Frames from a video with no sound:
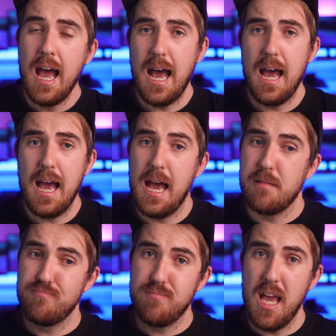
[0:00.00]

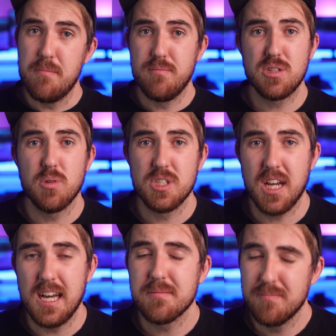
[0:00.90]
And yeah, thanks for watching,
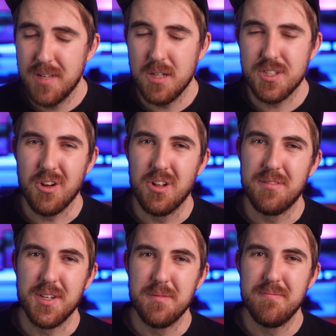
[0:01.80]
guys. I'll check all
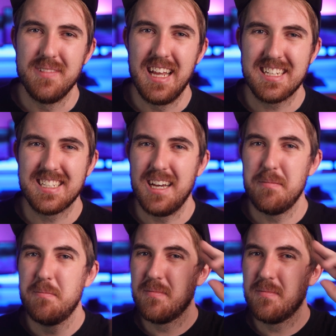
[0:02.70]
of you next time.